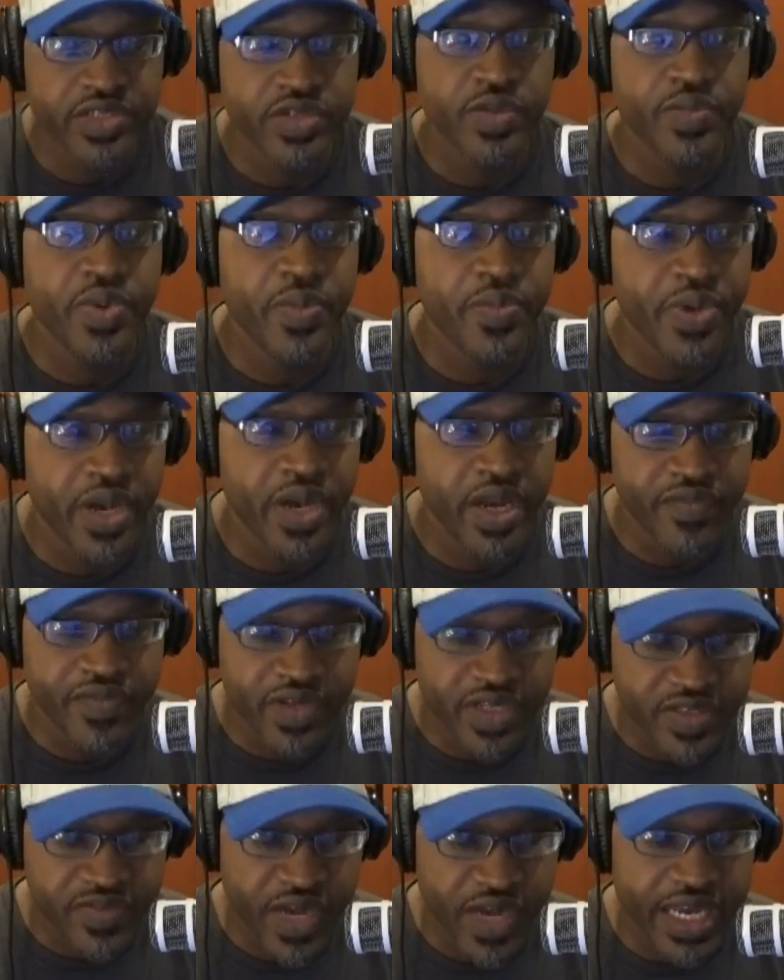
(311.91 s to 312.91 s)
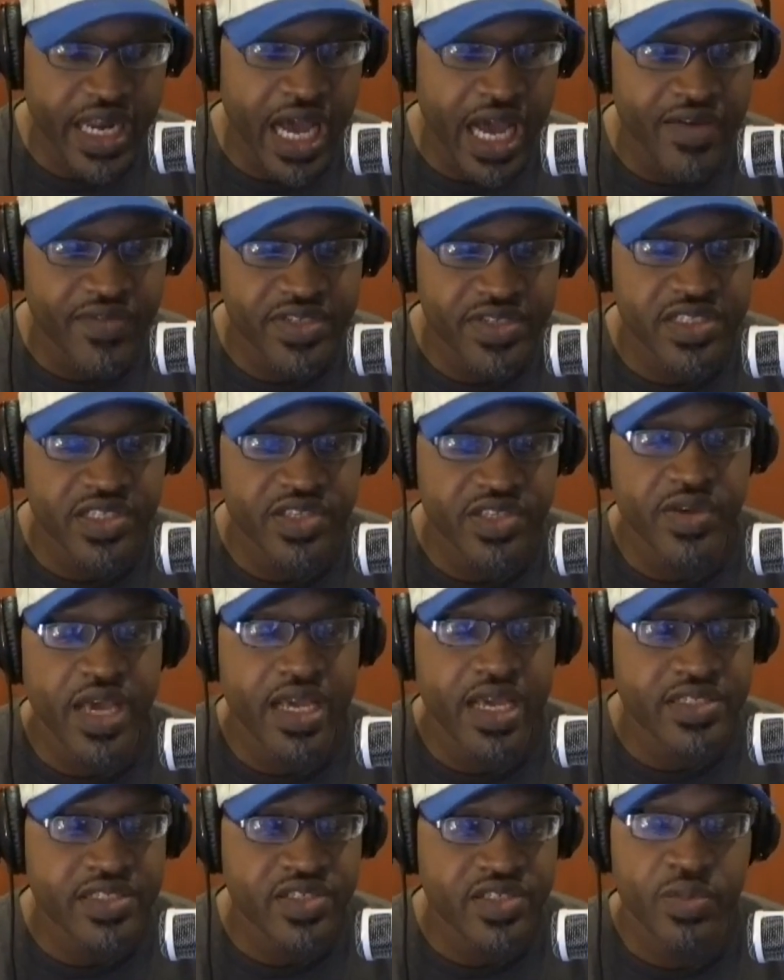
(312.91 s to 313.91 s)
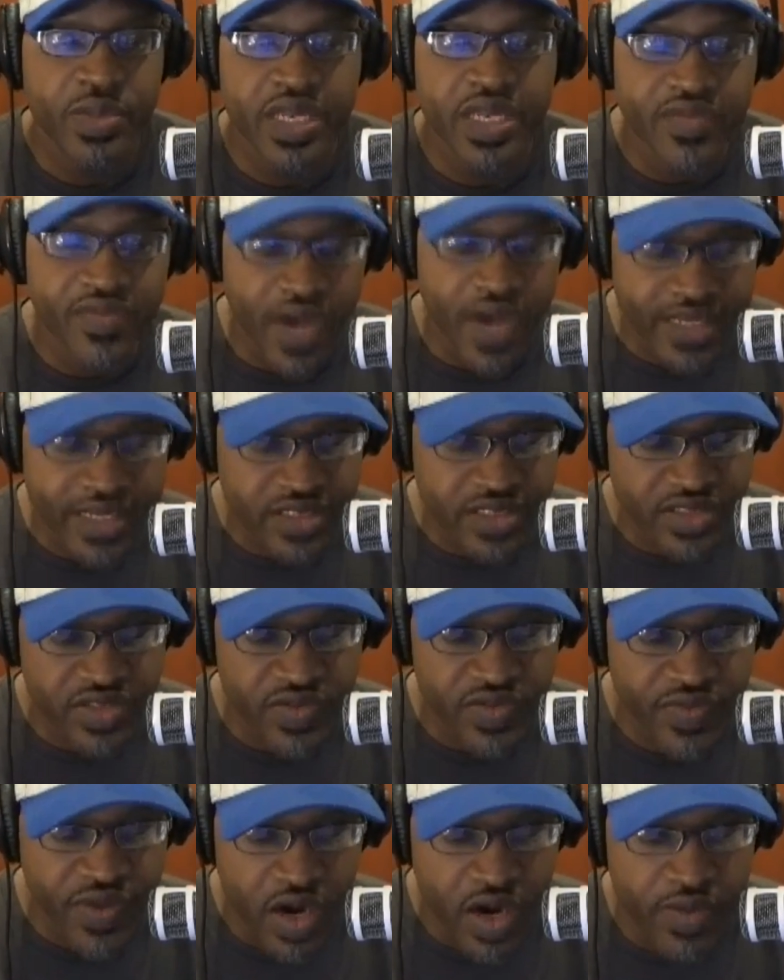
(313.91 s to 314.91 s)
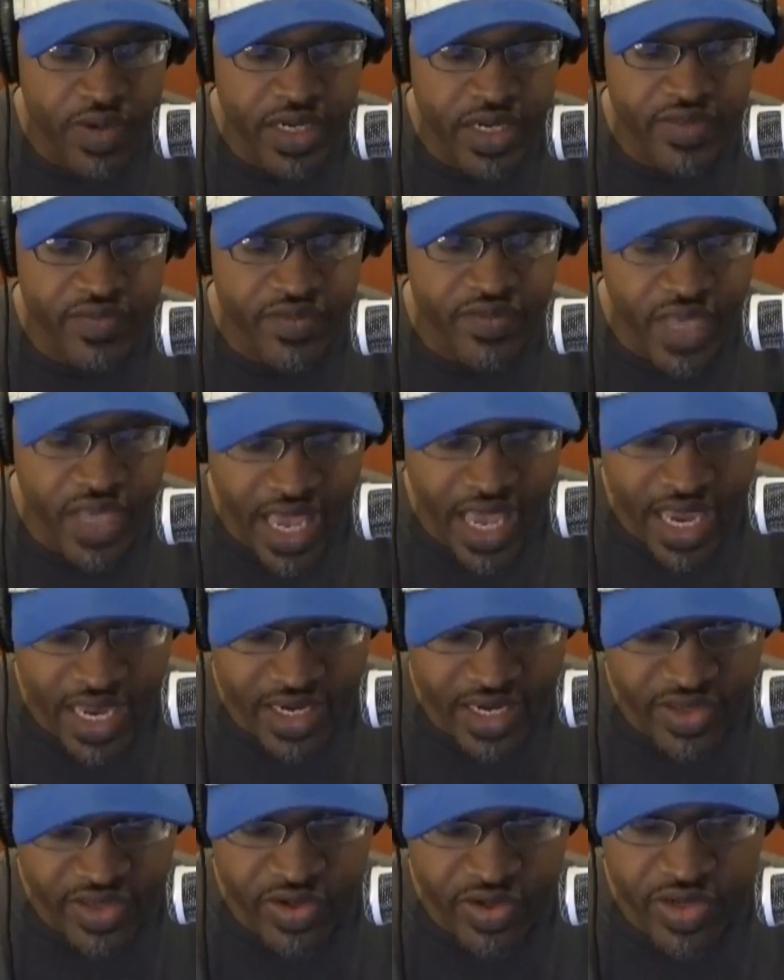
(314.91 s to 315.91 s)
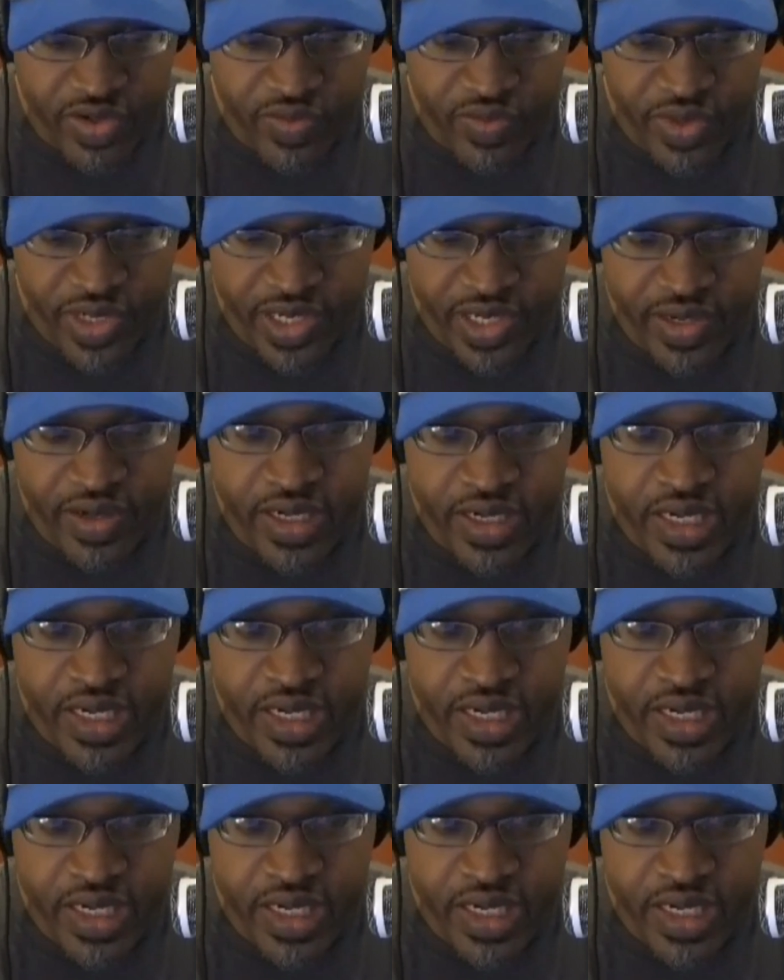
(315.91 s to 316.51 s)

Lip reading: preparing for this fight, obviously you had so many fights that you've already had in your career.